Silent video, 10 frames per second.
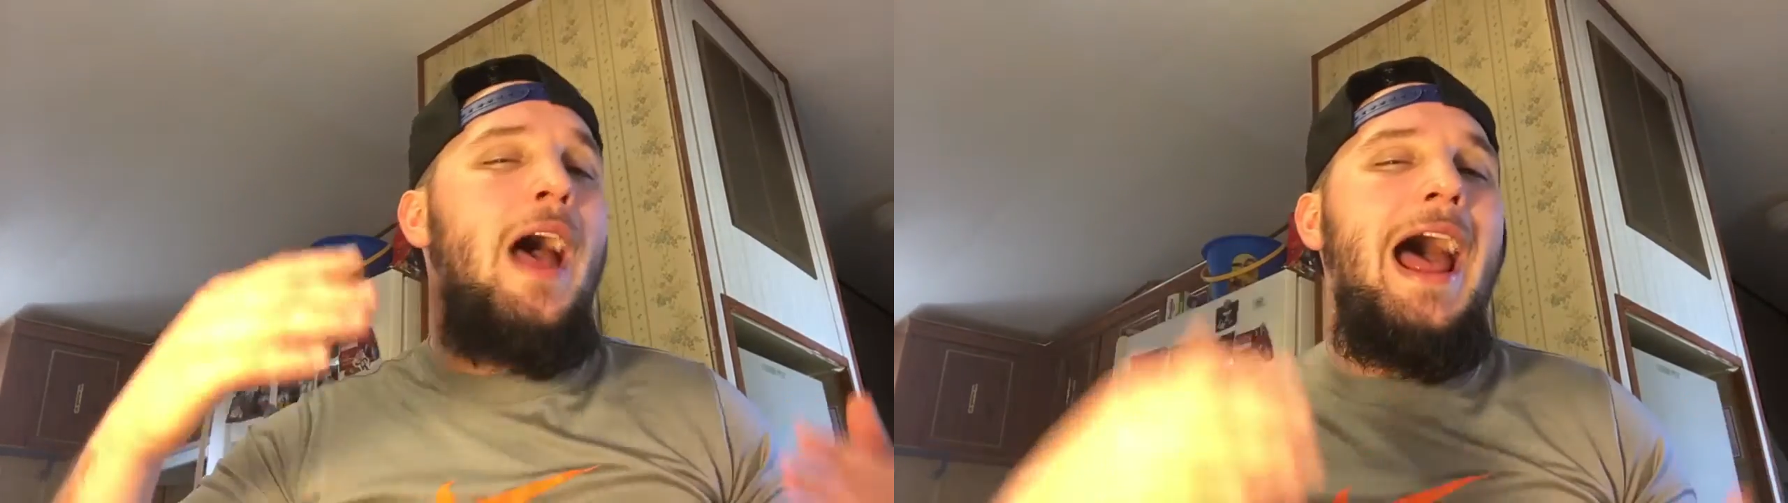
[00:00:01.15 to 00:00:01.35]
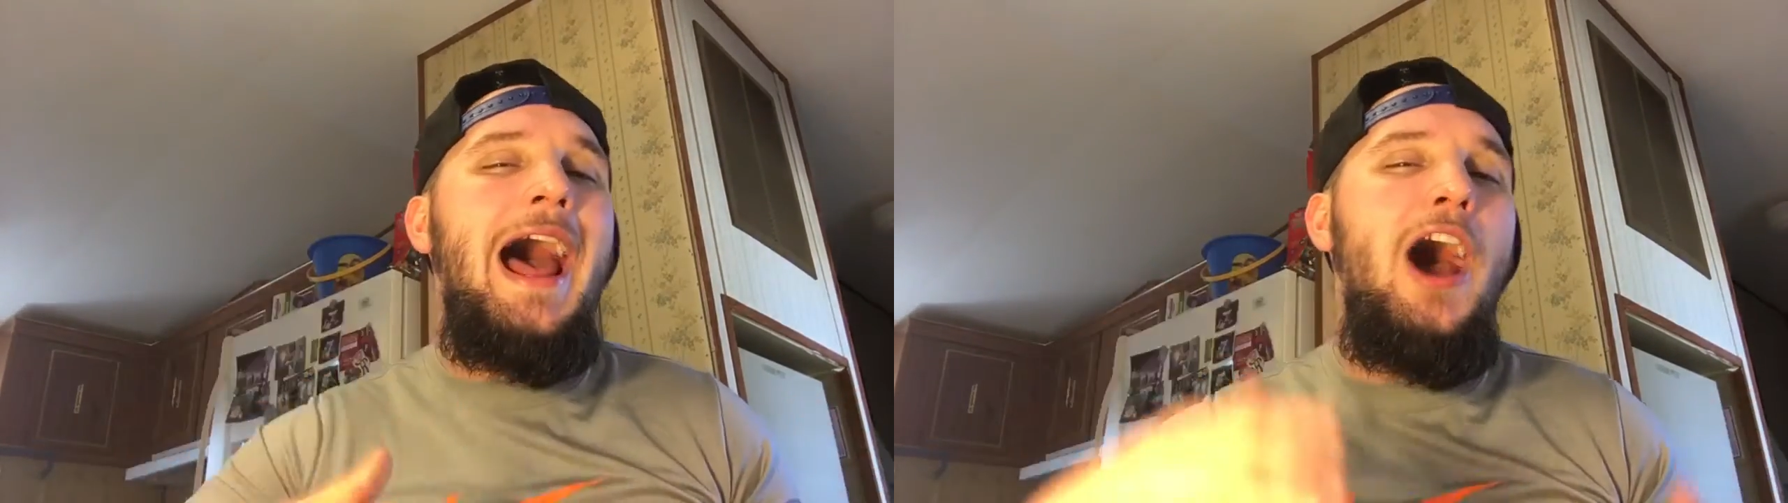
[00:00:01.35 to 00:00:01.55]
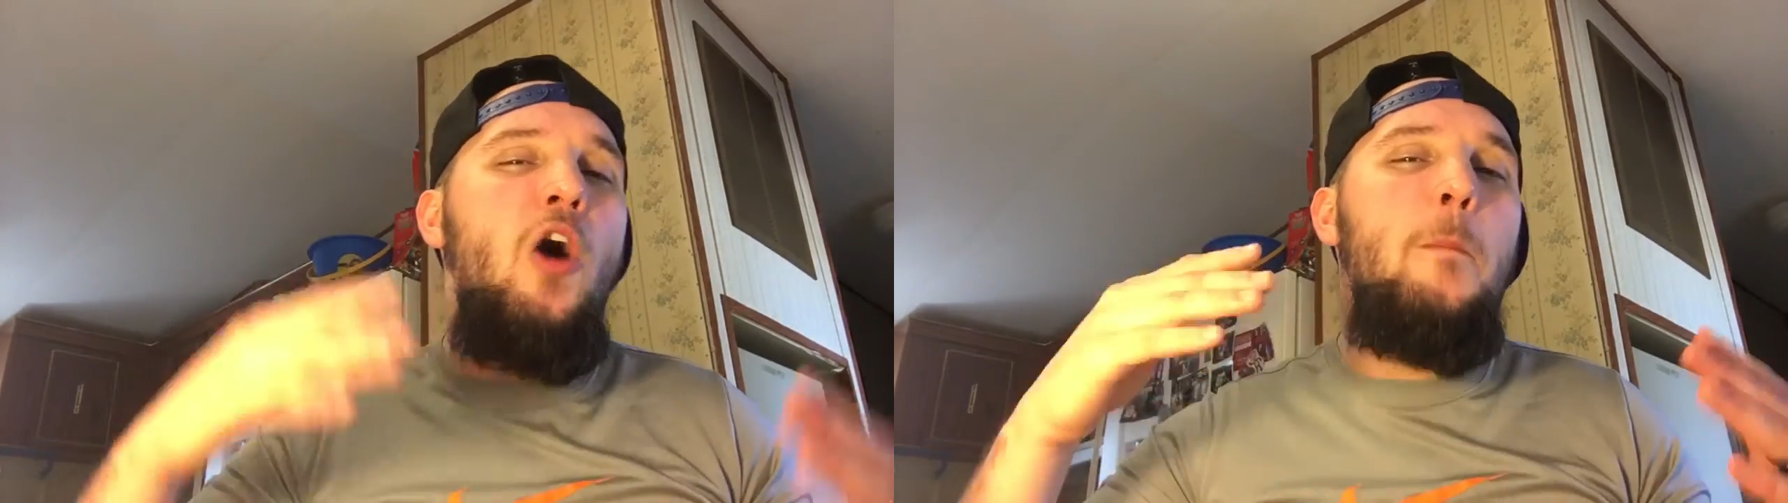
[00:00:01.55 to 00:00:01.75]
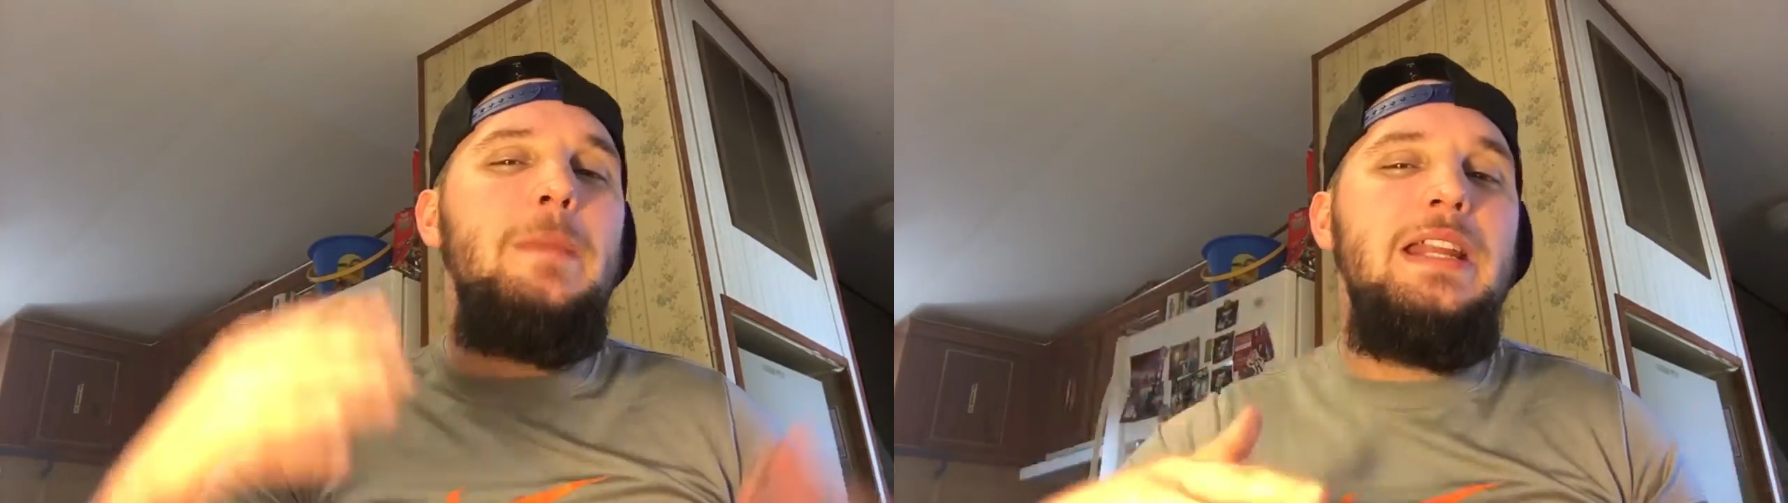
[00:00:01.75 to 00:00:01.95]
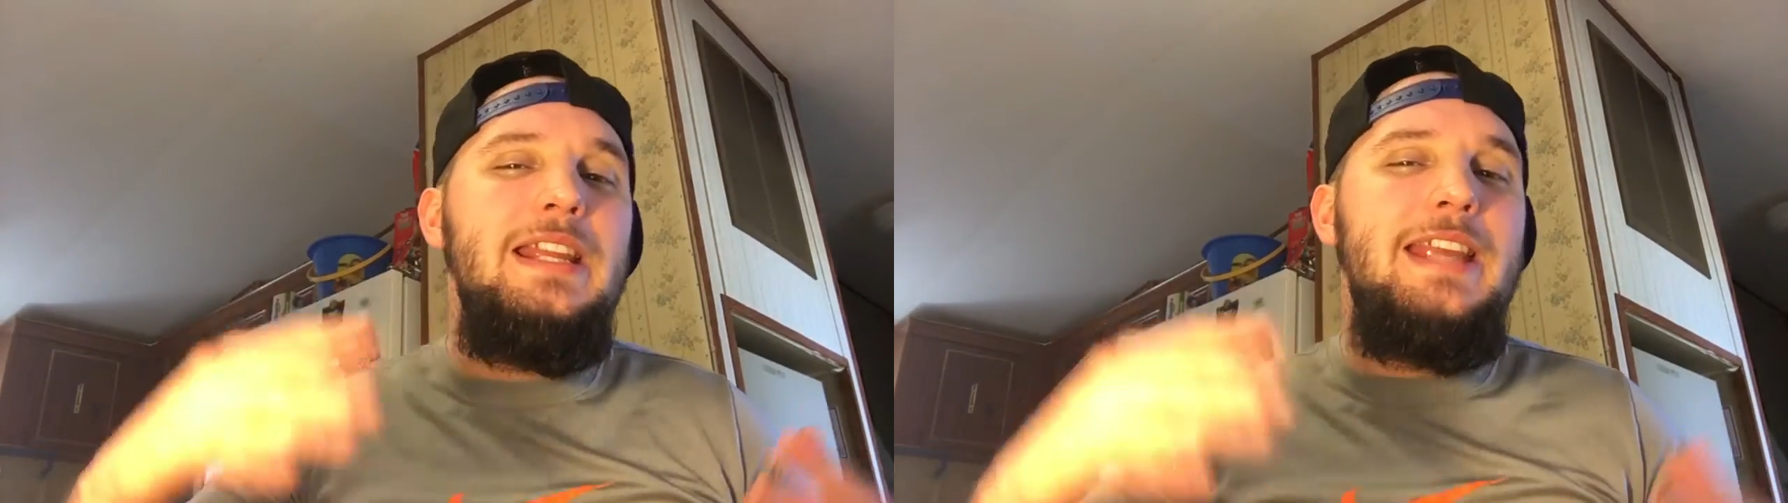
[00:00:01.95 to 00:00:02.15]
how
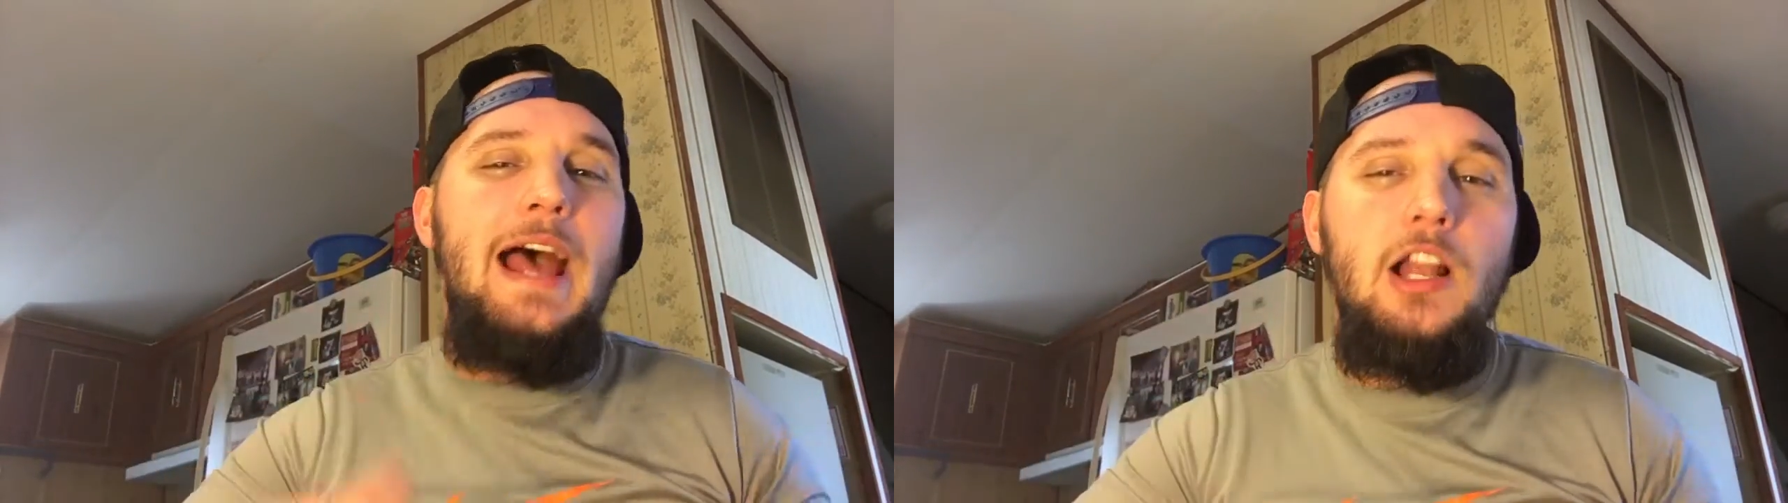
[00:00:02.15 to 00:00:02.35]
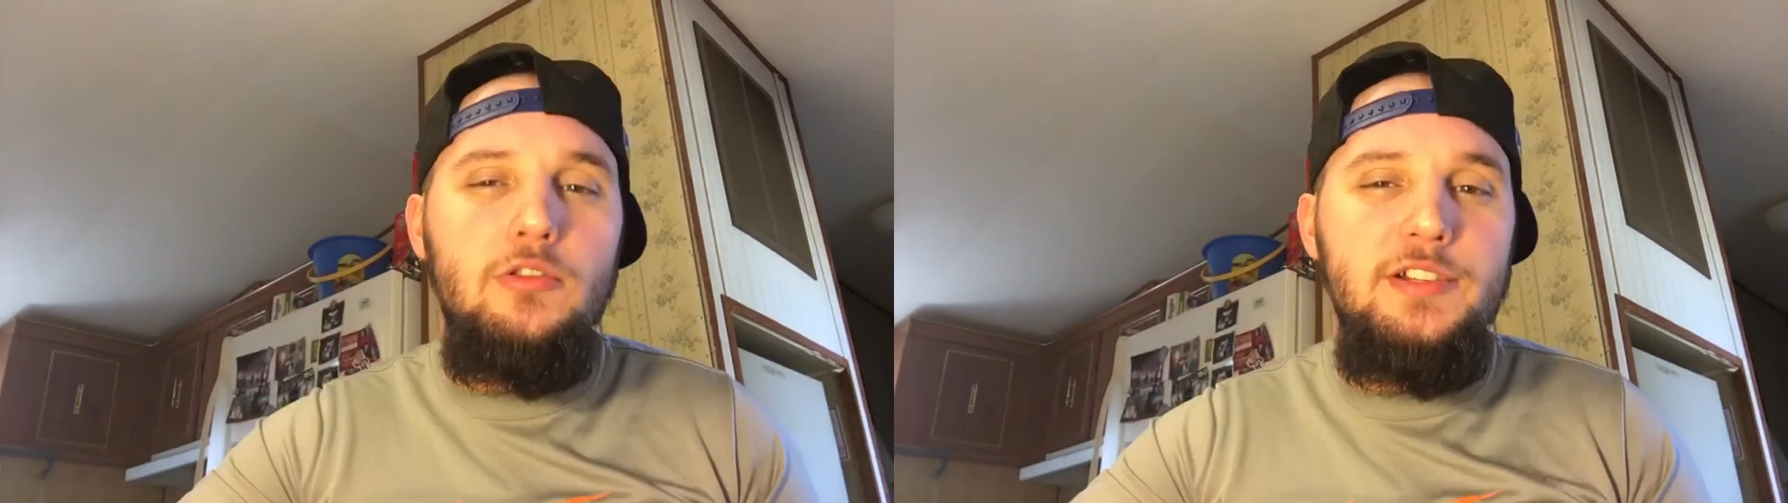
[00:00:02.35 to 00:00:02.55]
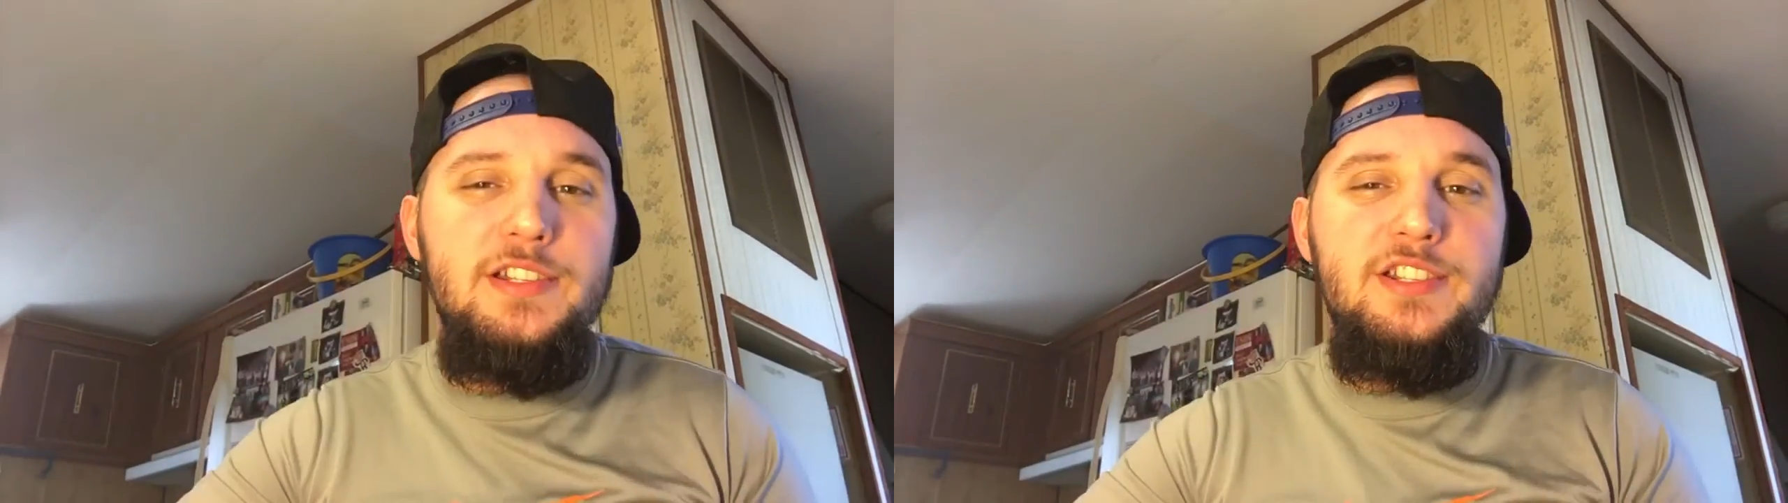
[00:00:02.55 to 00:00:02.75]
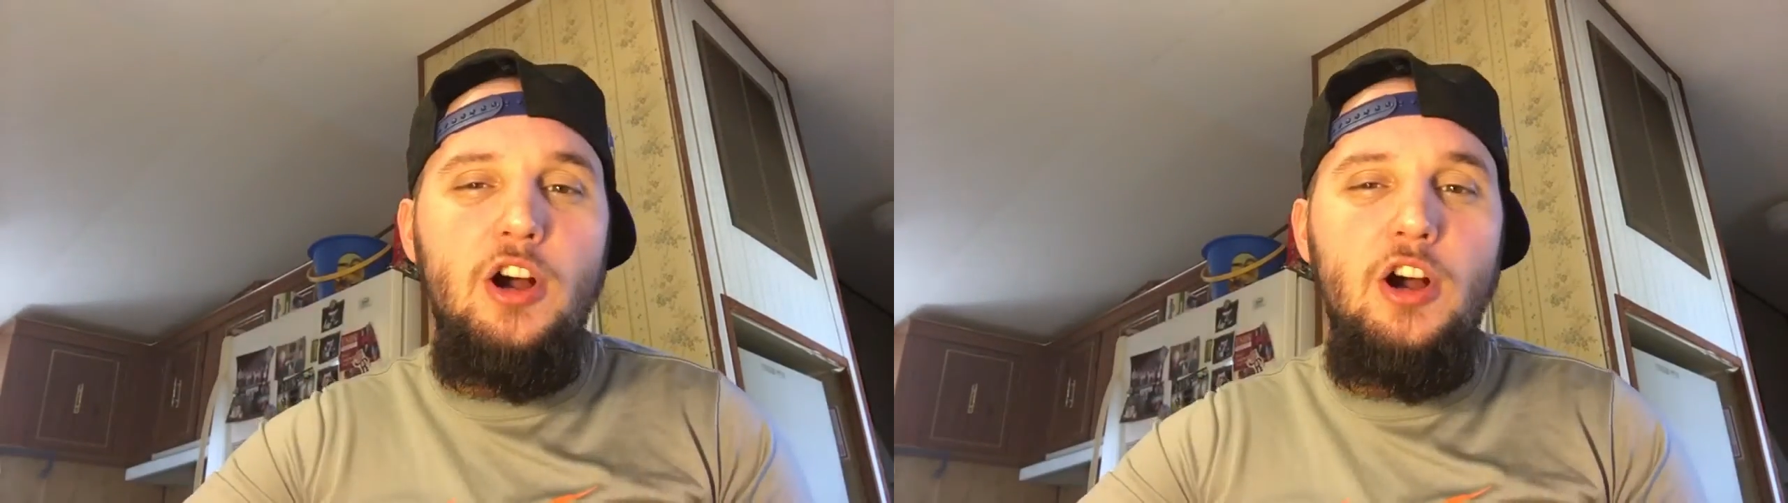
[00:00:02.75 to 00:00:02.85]
many calories